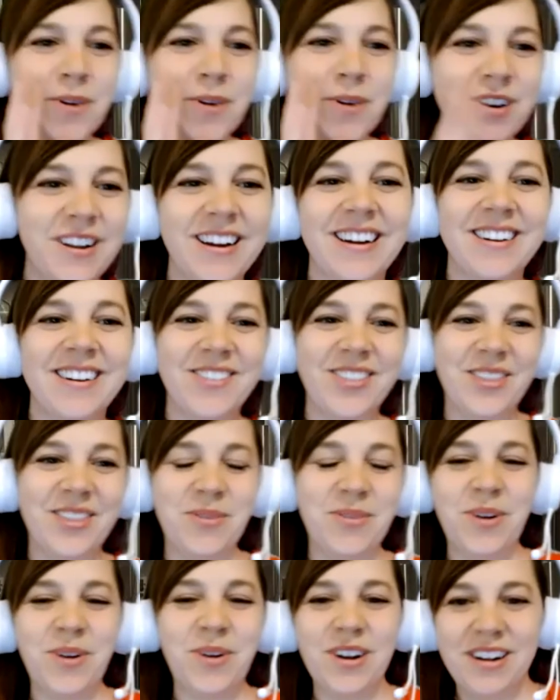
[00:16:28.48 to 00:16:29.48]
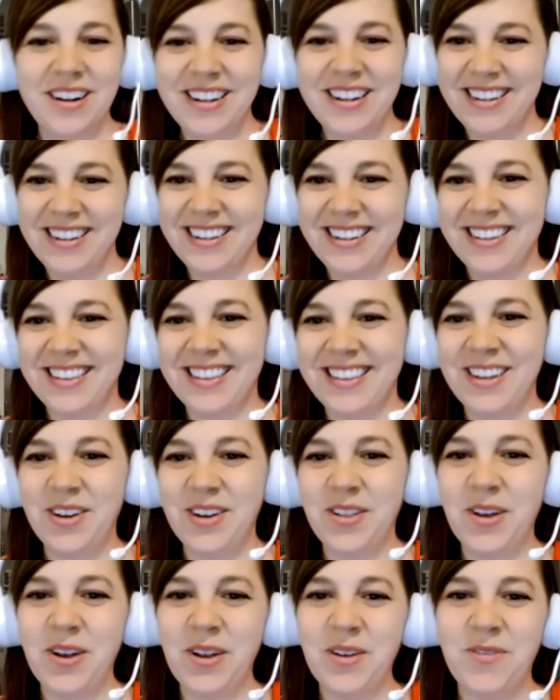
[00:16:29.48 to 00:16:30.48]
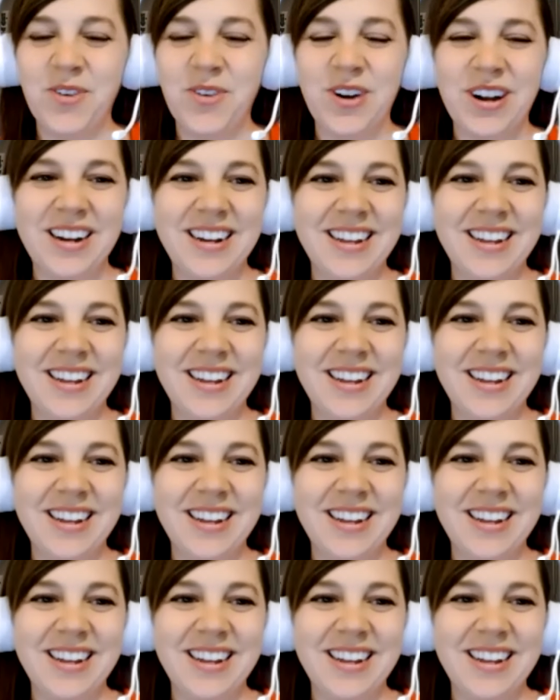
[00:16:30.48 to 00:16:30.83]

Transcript: to your the word that you're looking for.